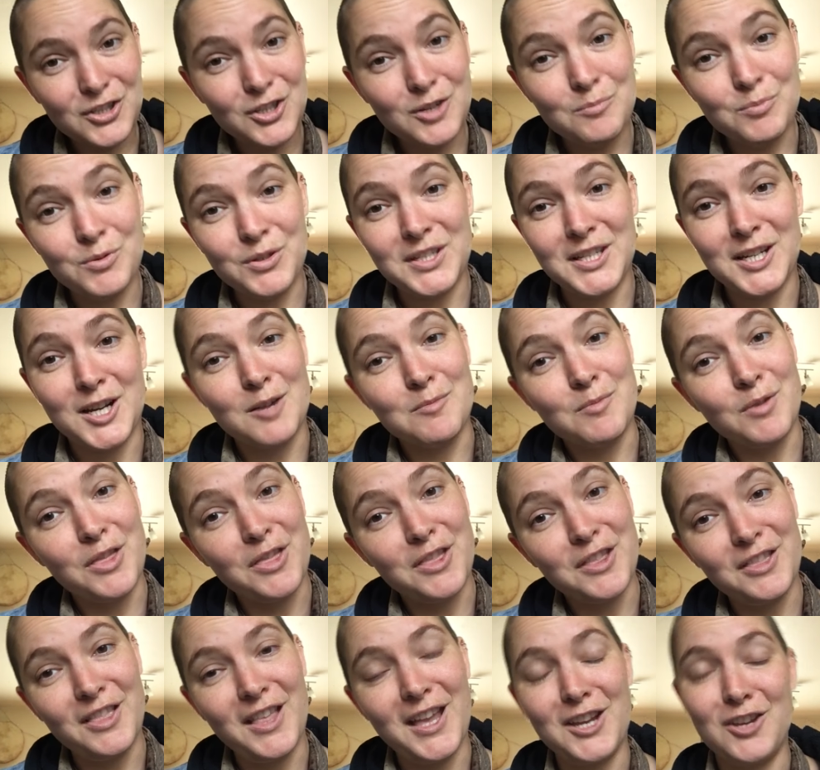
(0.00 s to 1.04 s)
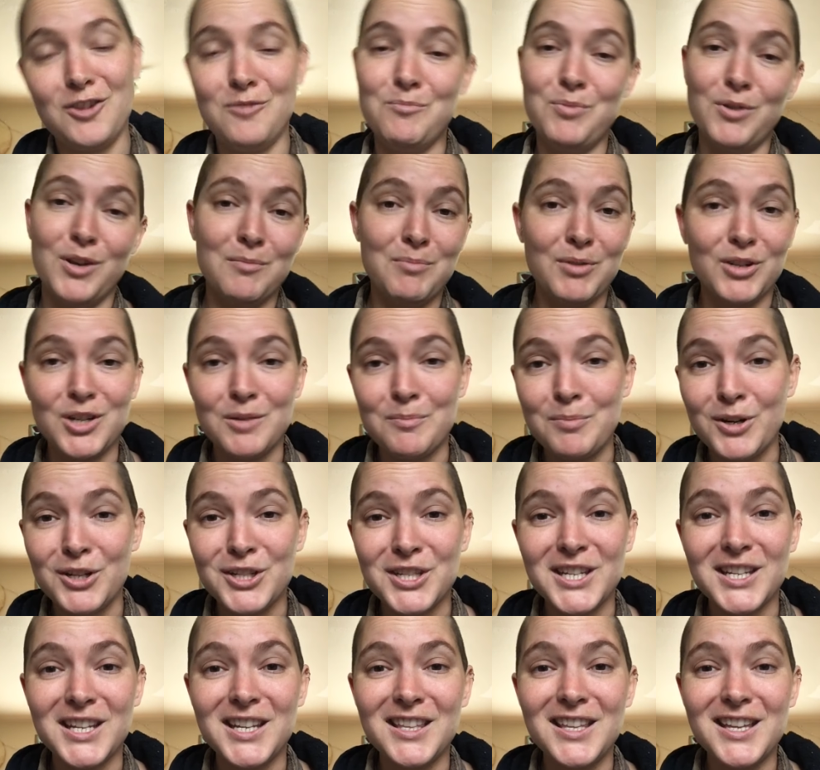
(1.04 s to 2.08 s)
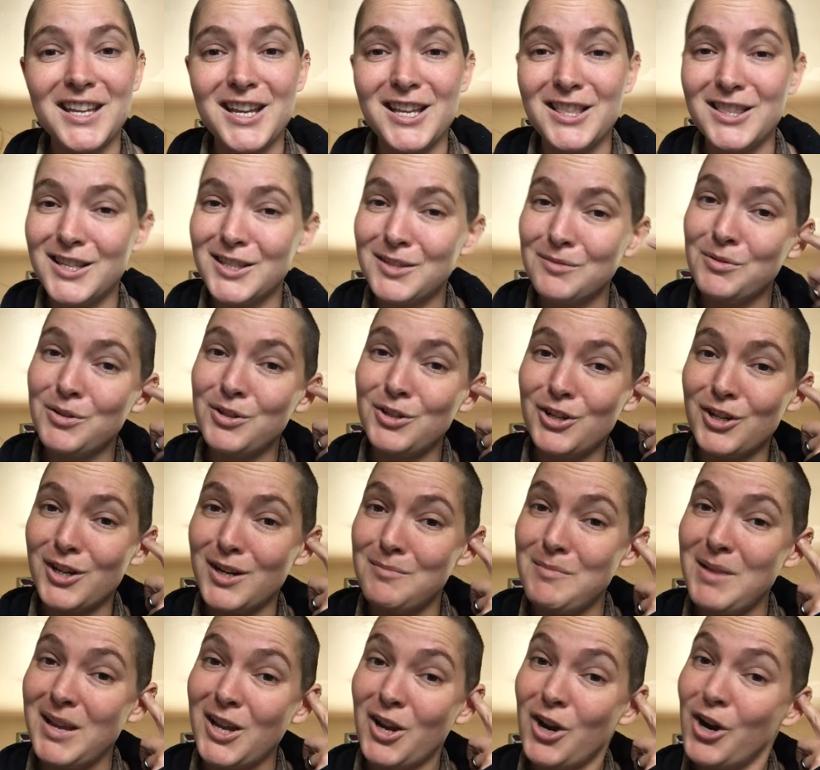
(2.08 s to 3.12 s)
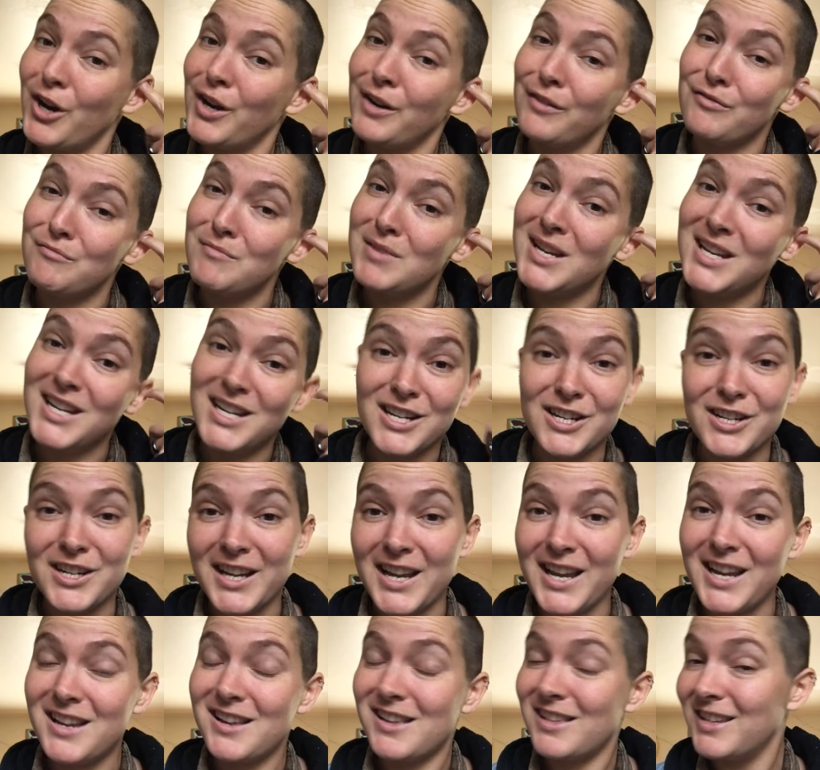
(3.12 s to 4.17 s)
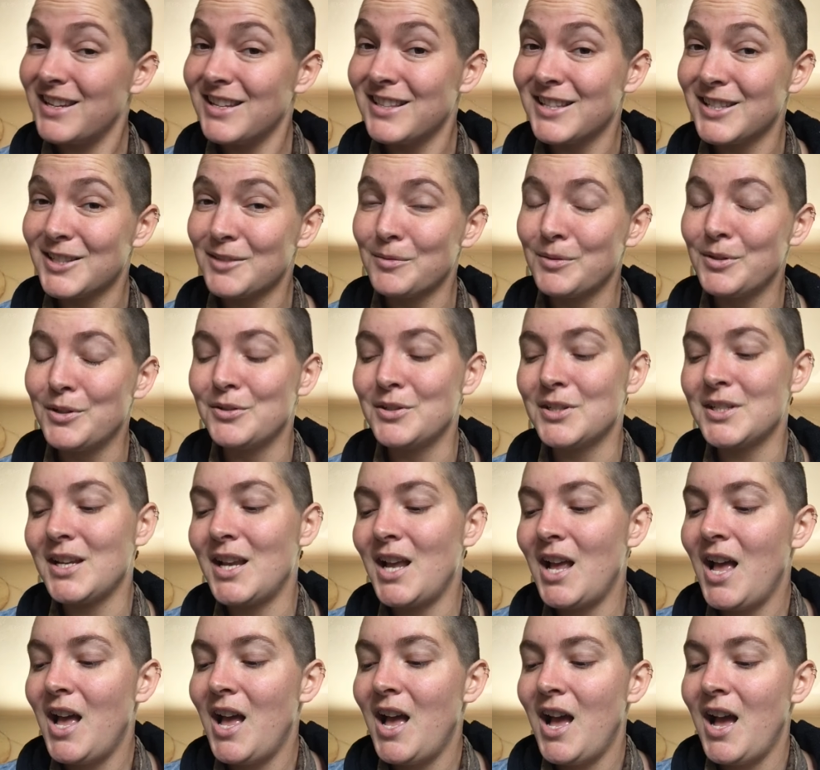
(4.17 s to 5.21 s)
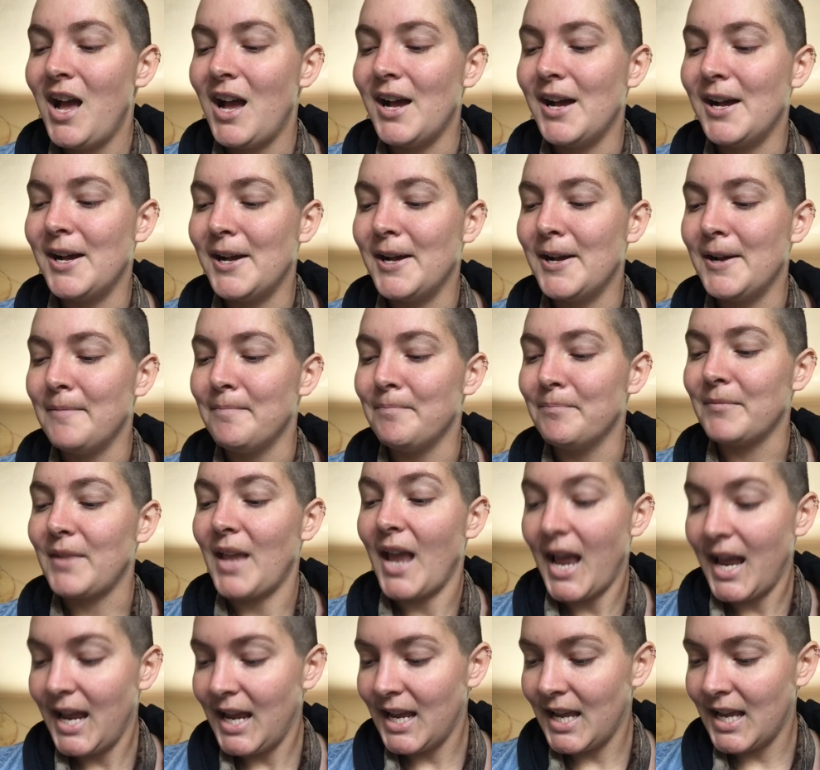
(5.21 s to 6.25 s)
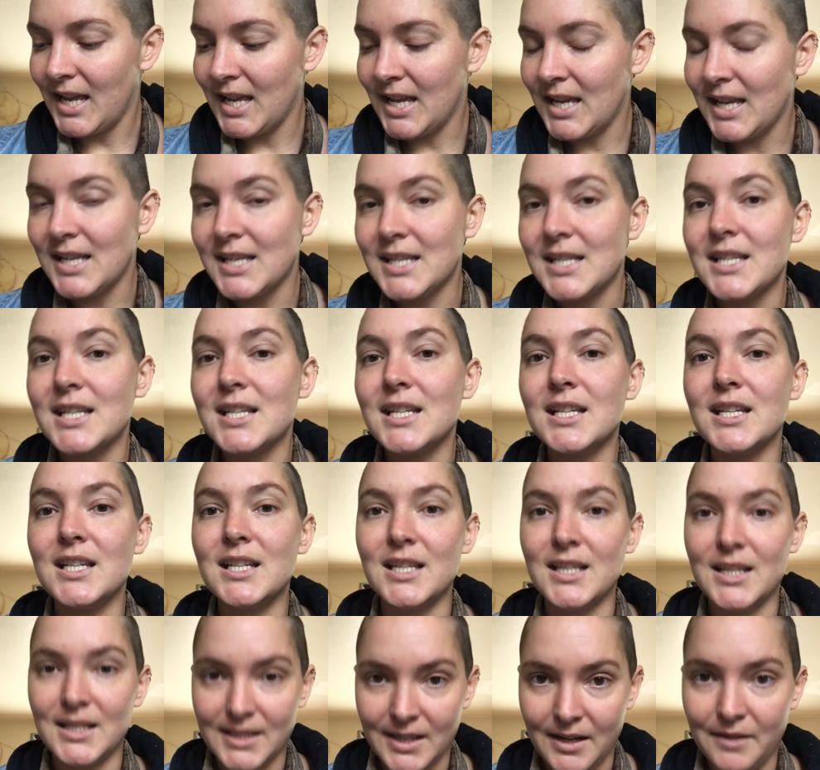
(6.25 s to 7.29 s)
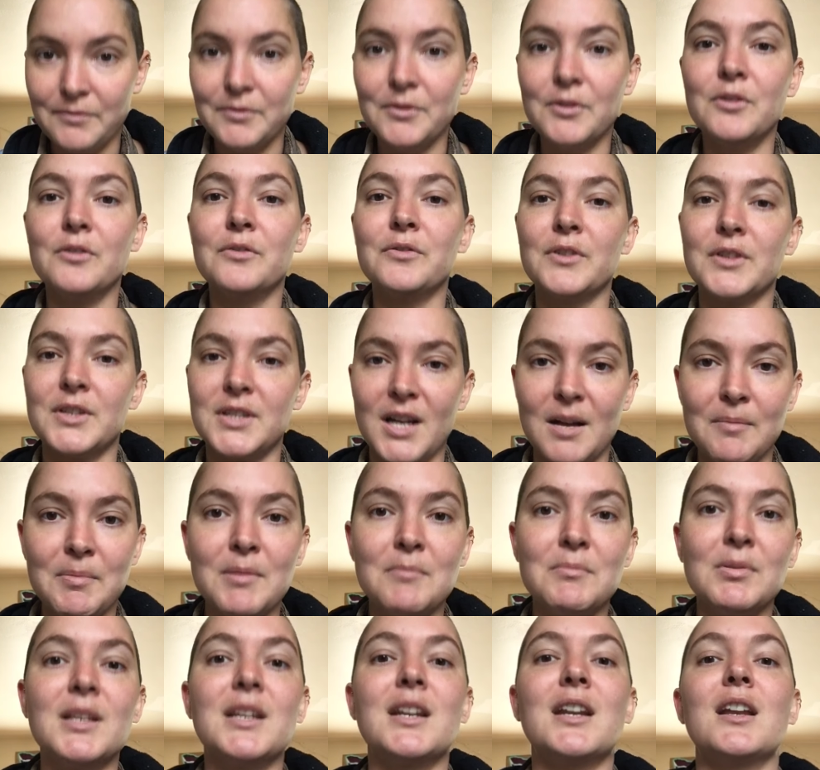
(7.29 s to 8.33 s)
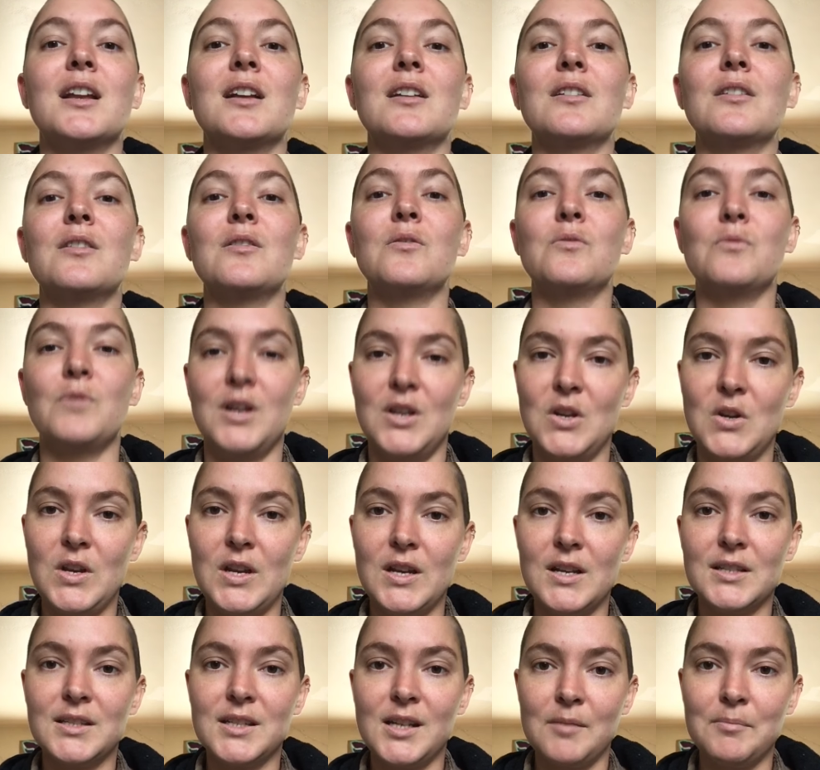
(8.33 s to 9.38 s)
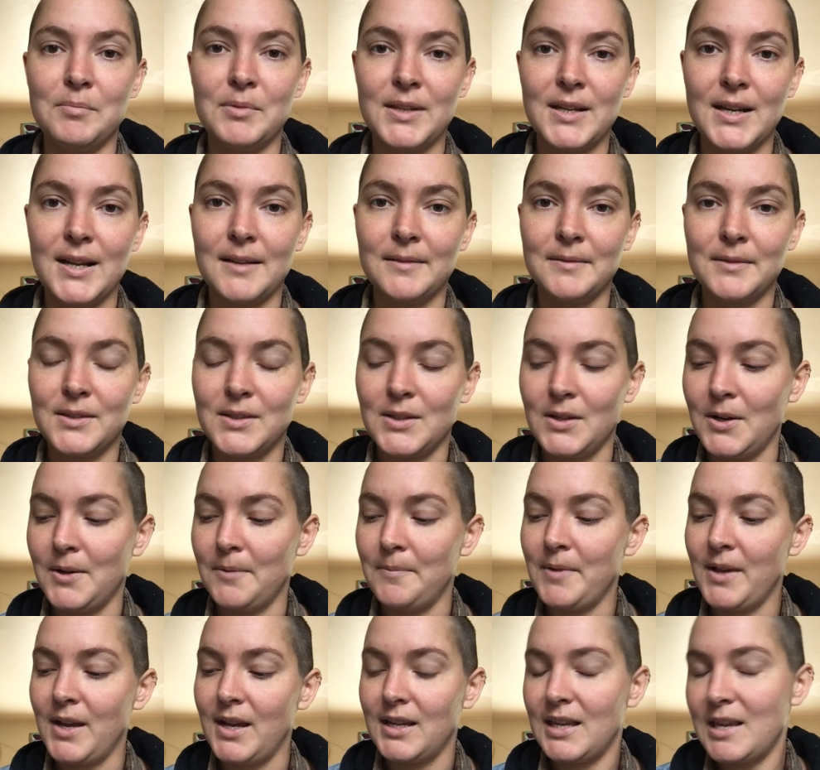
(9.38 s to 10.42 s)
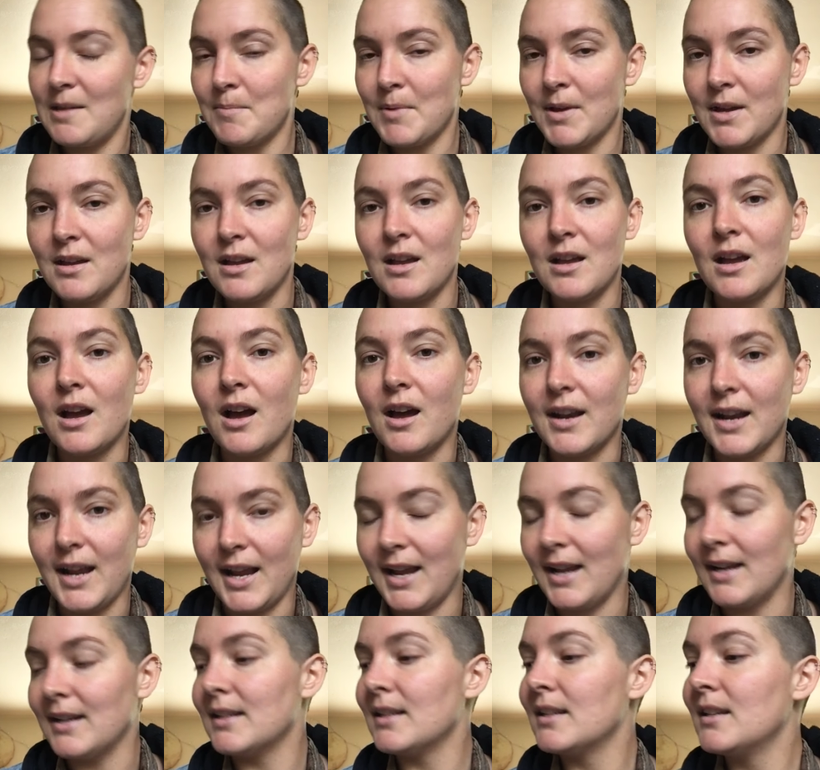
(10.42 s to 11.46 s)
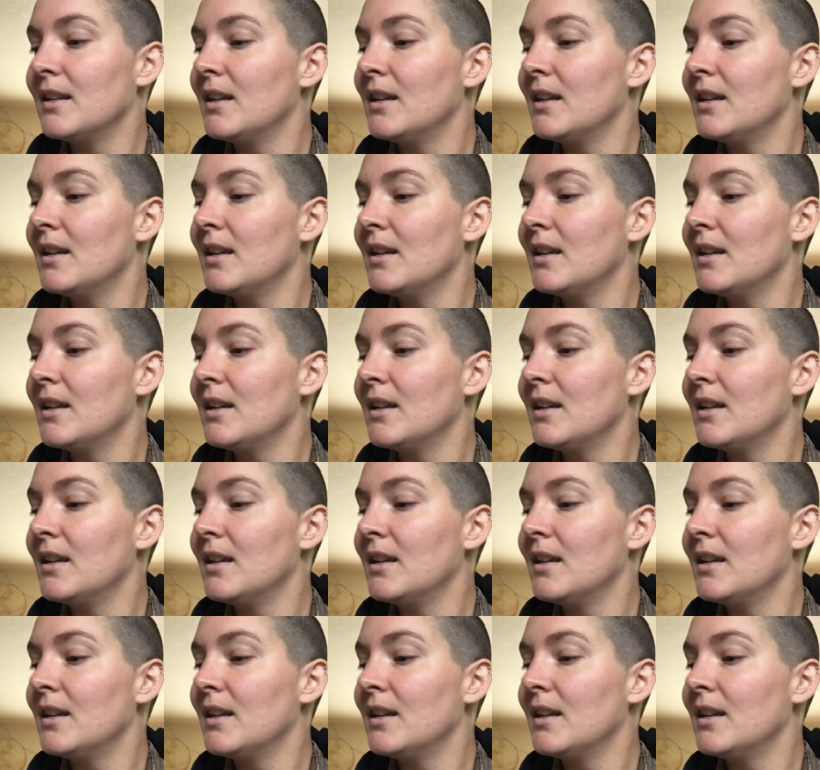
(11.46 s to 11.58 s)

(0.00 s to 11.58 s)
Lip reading: You put you put a bunch of particulate in this wound. You're going to make it harder for me to irrigate and clean this wound. And it is helpful for stopping bleeding when you need to stop bleeding. So I keep it on hand.